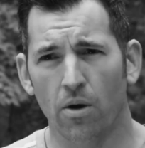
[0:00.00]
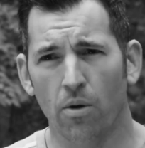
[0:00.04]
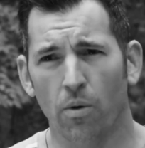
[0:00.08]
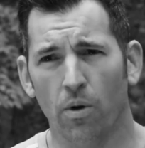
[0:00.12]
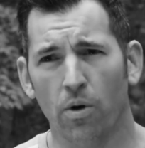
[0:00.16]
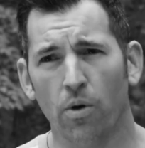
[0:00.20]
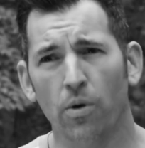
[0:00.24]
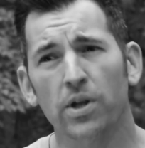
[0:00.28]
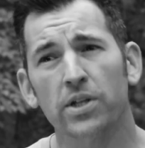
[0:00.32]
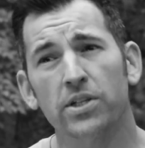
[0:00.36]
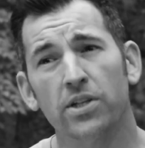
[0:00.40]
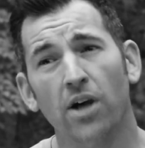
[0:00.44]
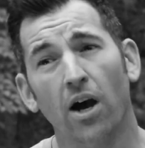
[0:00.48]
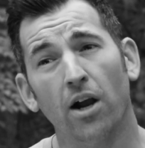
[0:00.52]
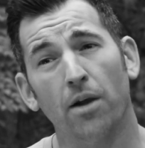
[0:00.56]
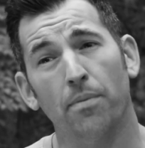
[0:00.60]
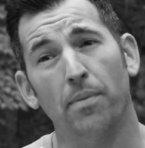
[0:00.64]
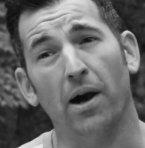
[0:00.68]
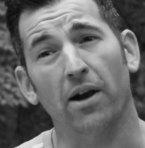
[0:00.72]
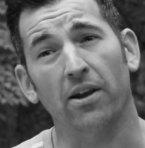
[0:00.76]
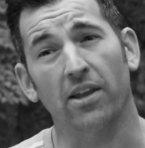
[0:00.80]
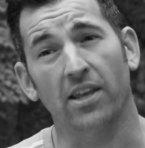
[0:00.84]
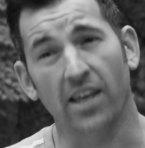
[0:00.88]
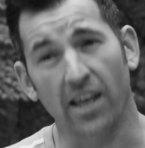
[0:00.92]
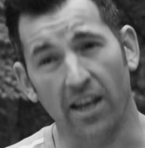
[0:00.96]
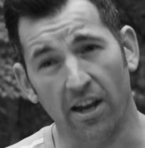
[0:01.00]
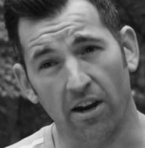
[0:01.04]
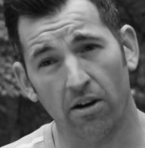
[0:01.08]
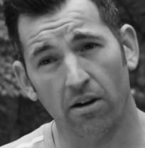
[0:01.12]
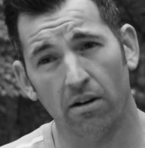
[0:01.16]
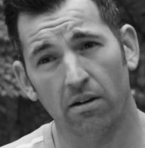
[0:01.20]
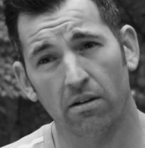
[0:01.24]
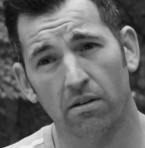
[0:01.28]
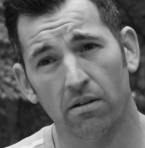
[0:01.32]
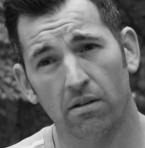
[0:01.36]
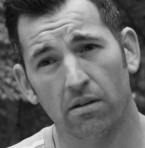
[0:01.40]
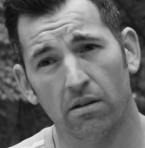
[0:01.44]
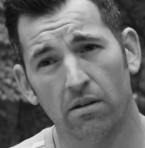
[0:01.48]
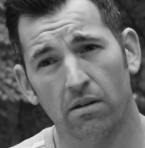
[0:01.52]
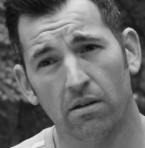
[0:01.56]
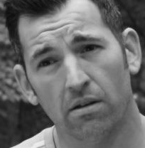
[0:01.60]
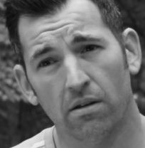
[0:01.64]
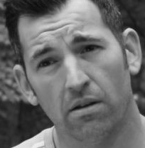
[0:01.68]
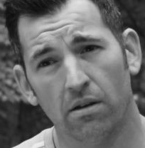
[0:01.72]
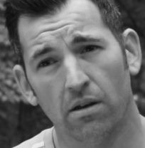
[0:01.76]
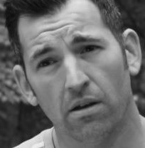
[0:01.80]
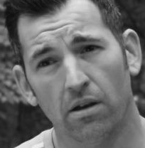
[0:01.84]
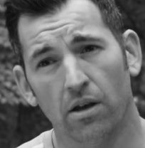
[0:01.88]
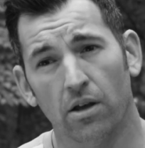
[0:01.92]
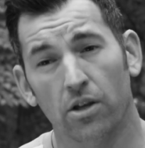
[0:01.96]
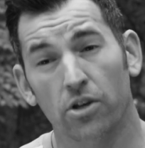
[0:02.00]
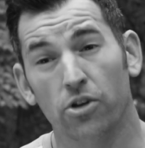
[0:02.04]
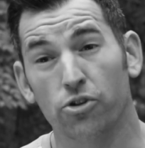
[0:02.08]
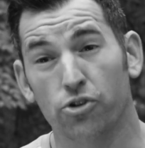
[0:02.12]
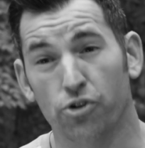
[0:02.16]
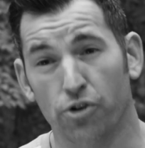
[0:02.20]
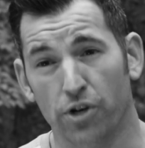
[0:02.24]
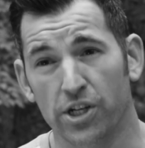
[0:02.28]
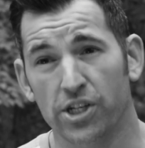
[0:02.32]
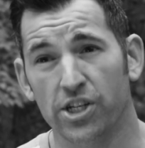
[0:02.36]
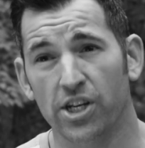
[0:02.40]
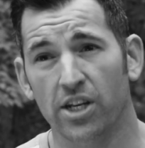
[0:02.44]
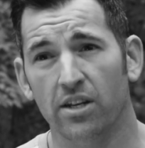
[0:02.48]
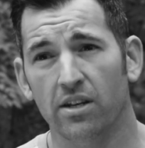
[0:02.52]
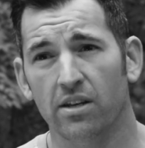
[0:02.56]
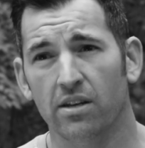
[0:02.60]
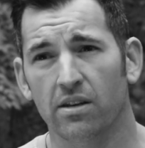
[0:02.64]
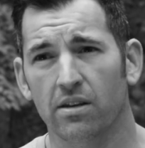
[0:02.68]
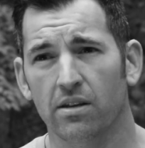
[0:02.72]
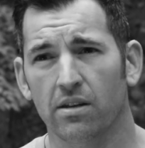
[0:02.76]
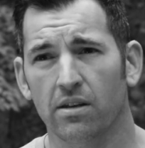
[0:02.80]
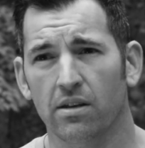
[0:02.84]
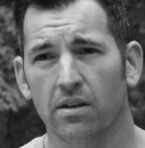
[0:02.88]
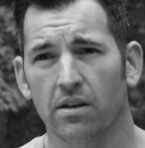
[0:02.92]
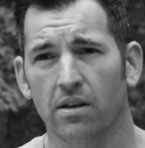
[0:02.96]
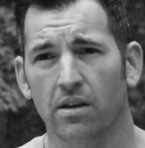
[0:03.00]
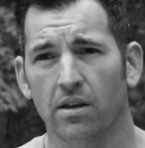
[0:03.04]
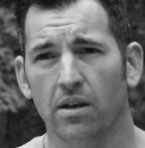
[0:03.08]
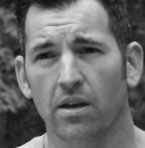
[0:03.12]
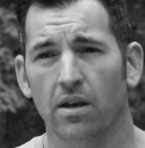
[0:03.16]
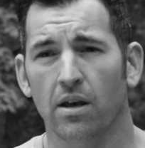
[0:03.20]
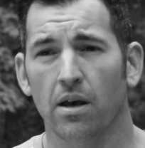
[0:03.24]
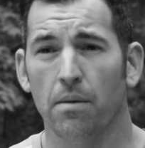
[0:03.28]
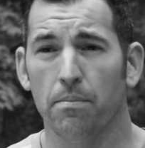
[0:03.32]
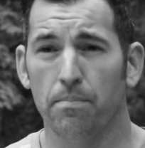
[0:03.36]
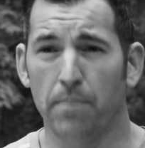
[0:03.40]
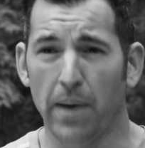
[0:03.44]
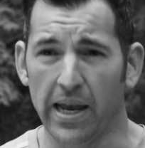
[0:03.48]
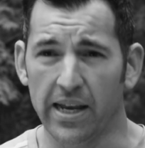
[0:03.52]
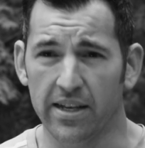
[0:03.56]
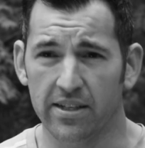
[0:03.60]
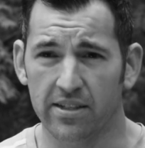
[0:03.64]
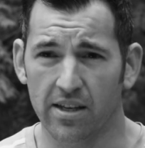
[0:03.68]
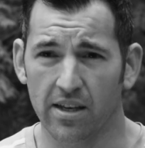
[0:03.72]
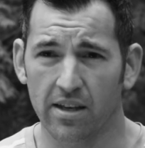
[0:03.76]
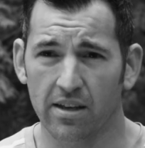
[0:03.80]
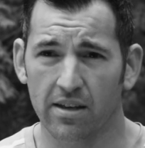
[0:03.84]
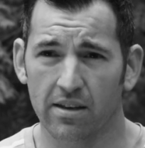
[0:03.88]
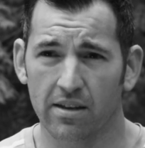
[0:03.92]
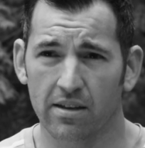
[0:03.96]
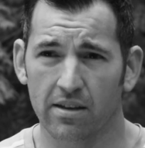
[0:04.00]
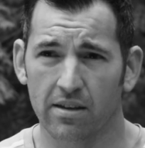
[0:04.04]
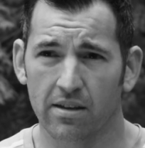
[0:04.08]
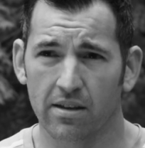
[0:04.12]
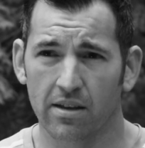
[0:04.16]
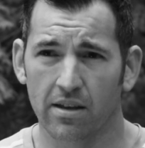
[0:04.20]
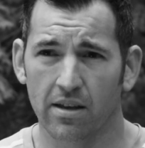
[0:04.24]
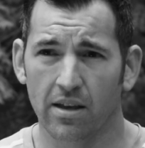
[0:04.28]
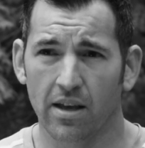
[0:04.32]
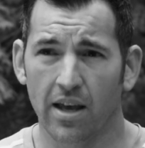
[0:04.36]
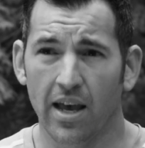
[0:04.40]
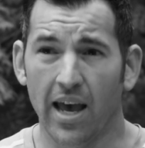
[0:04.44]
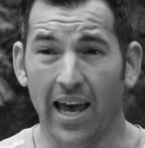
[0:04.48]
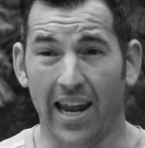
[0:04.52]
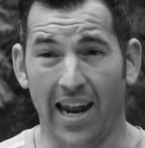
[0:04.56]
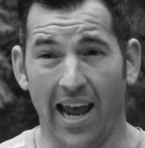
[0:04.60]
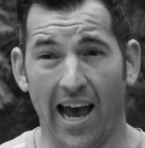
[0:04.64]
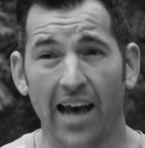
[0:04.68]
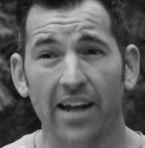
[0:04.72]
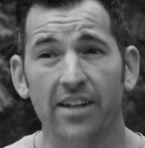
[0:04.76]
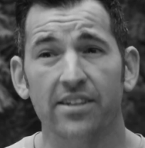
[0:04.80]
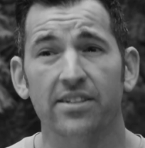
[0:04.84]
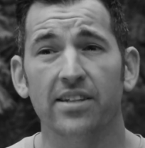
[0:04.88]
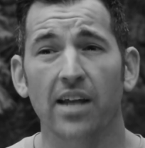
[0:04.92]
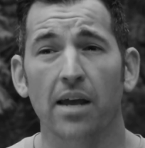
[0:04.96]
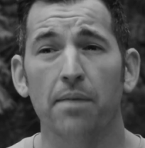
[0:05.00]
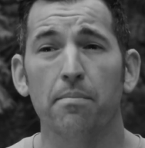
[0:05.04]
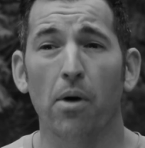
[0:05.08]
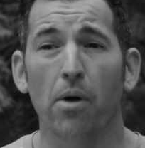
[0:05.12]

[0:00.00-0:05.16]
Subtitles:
We're going to talk about gear, nutrition, pacing, and how to stay